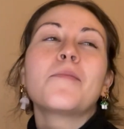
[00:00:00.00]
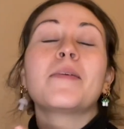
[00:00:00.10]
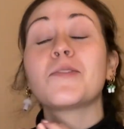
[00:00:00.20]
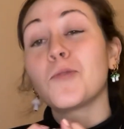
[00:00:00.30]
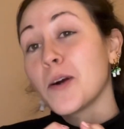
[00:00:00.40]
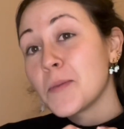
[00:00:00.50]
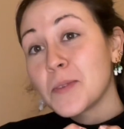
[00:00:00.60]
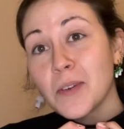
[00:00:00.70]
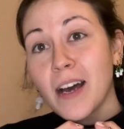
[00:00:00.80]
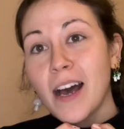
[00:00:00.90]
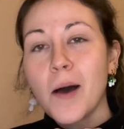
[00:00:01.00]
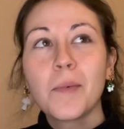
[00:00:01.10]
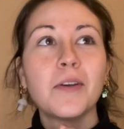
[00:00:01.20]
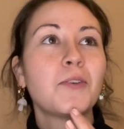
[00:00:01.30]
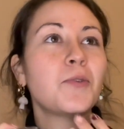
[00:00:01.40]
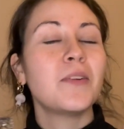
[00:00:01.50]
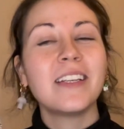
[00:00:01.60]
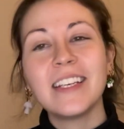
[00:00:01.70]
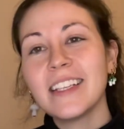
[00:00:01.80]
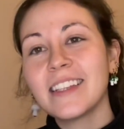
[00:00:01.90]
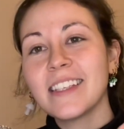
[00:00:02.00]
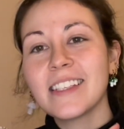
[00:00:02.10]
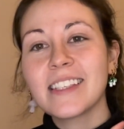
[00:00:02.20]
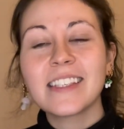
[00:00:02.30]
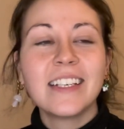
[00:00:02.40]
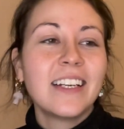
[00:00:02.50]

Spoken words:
It warms you up. You need this